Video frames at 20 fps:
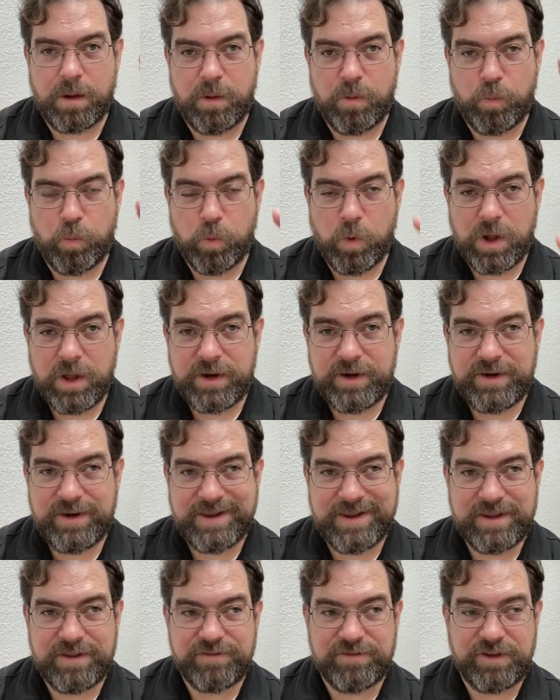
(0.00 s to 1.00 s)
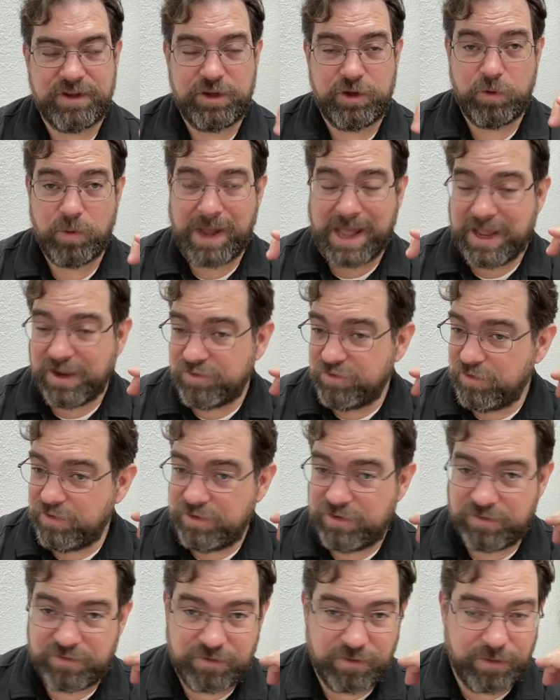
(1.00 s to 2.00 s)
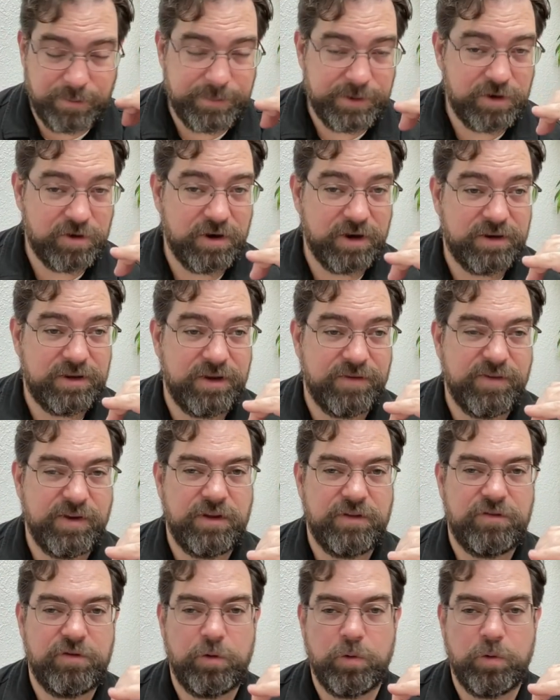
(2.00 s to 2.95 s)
One is that you actually just limit your activities.